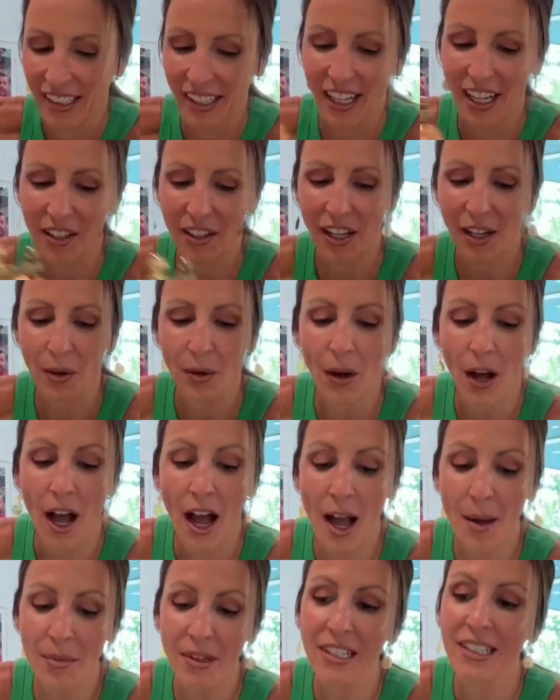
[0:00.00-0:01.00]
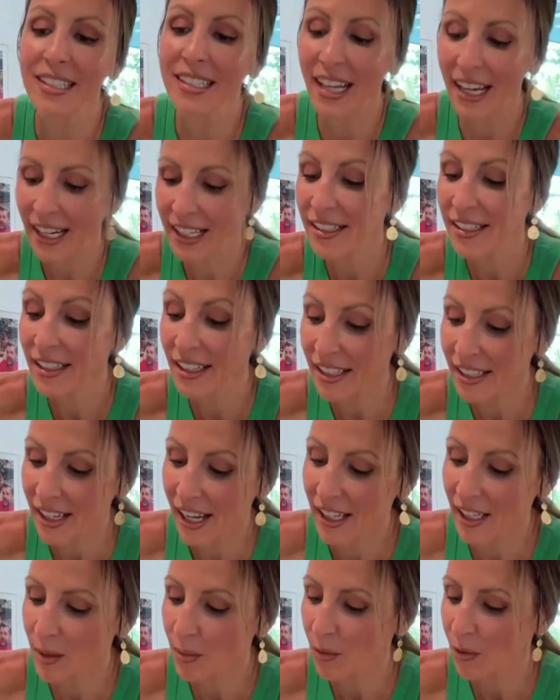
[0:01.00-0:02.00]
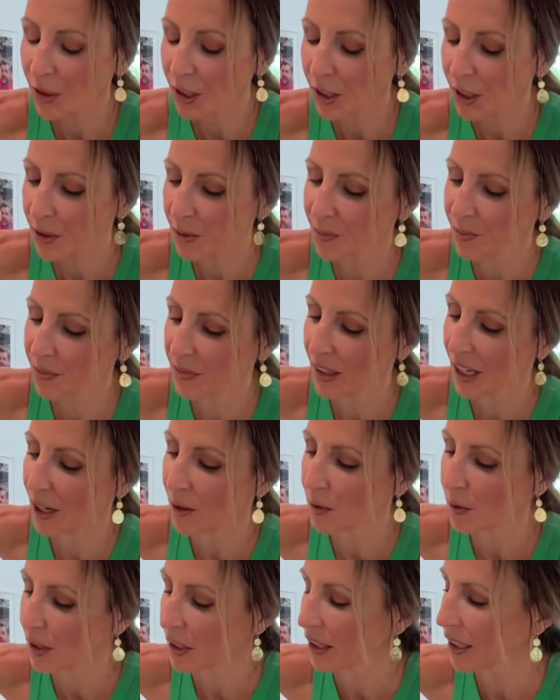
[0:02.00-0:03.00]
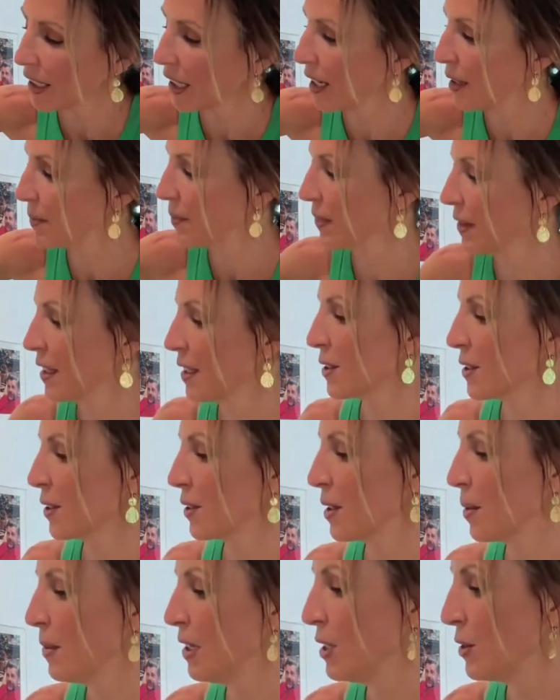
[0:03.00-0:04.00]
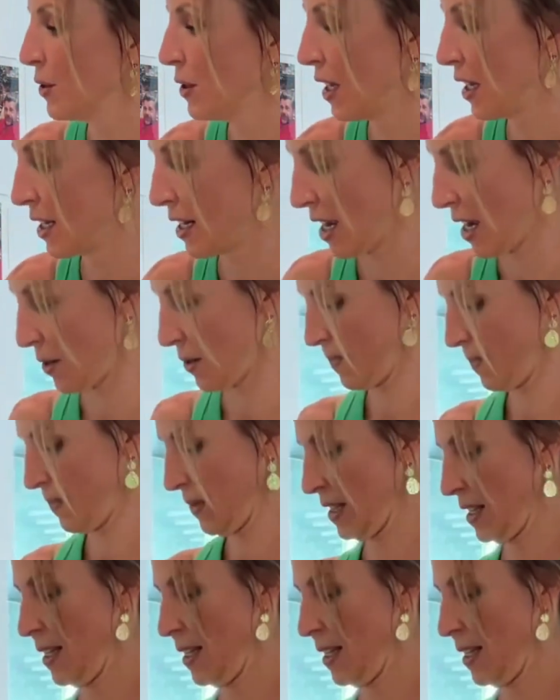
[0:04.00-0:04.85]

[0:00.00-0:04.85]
All right, I'm gonna taste this item for you. I really am. So let me do that now.